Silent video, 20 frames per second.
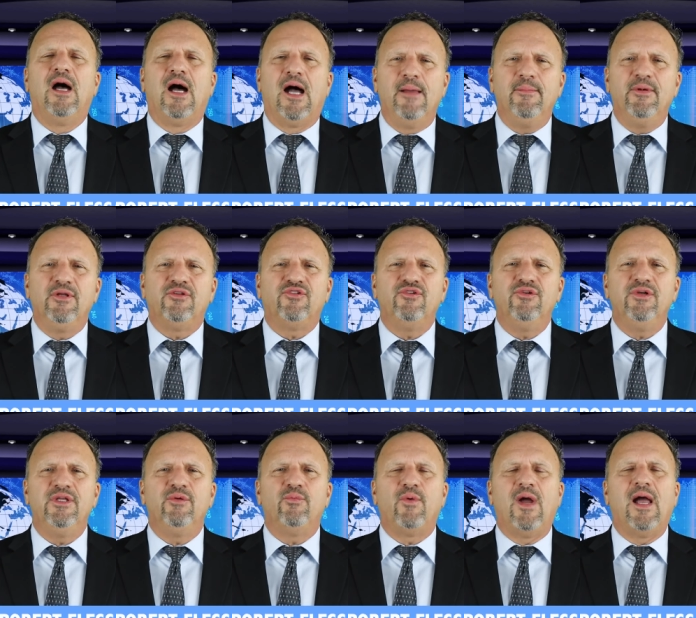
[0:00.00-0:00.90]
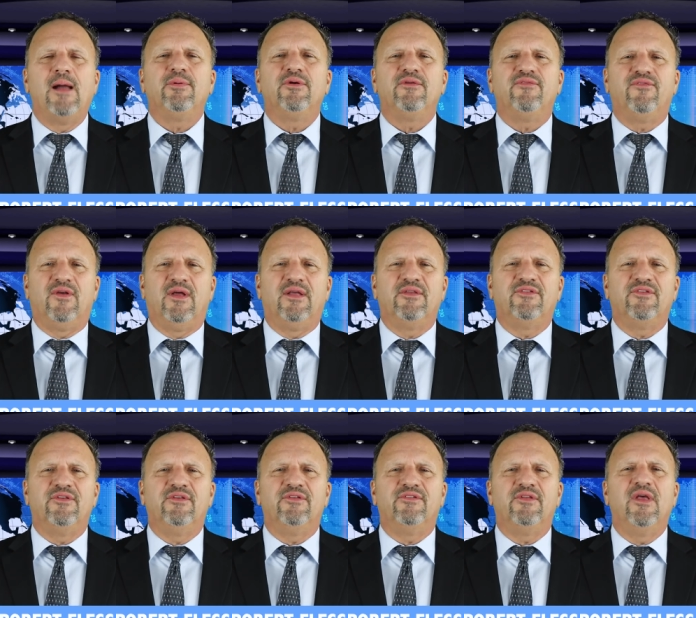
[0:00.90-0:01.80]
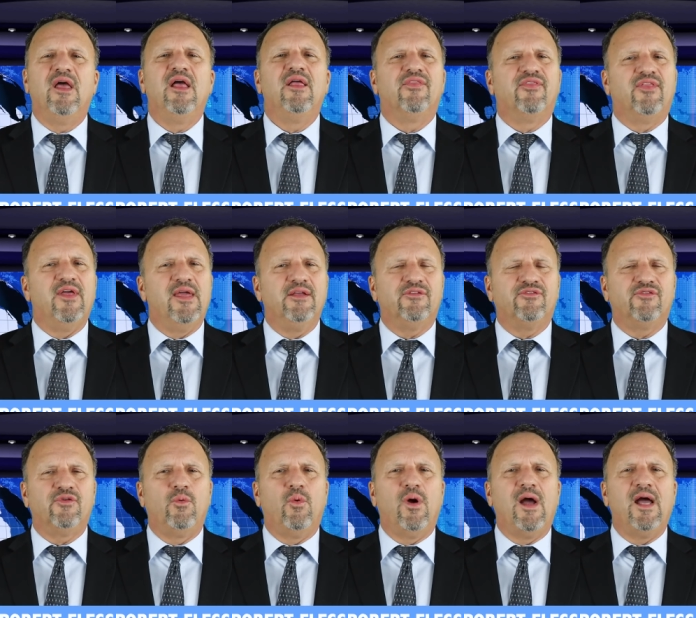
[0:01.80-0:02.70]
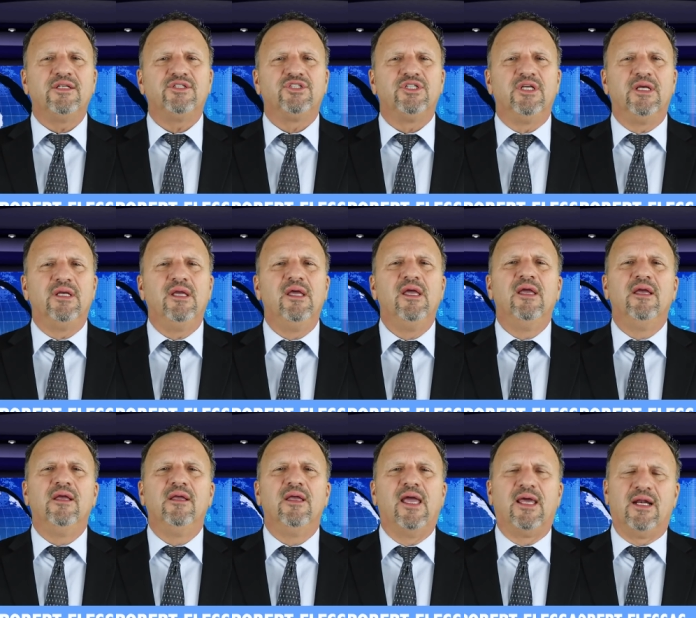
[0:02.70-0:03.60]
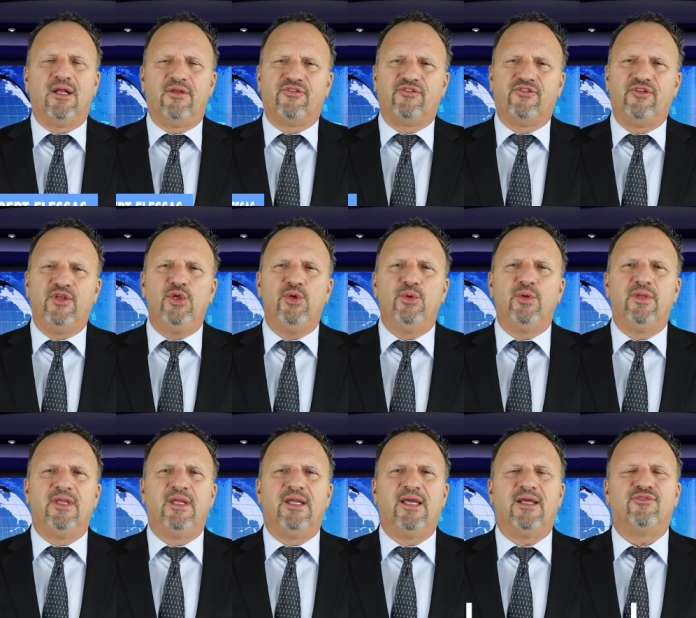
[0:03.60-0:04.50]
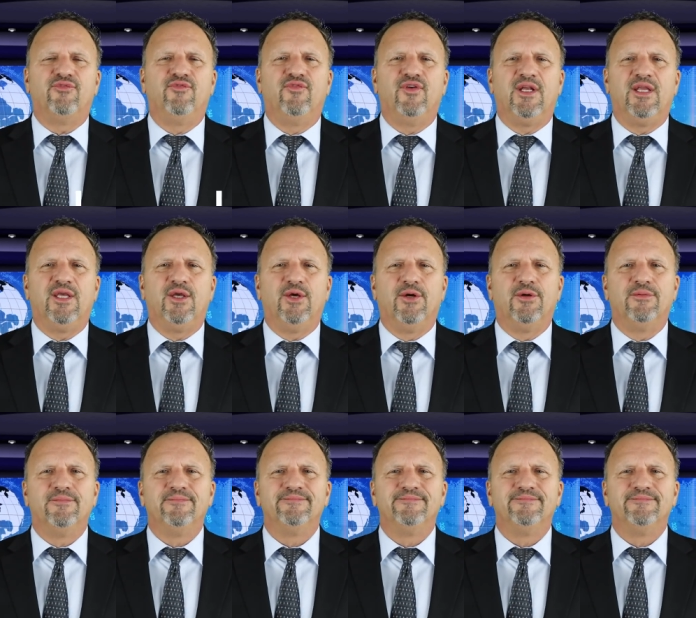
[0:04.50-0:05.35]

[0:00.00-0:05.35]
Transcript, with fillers: I'm attorney Robert Flessas. Thanks for watching, and I'll see you in the next video.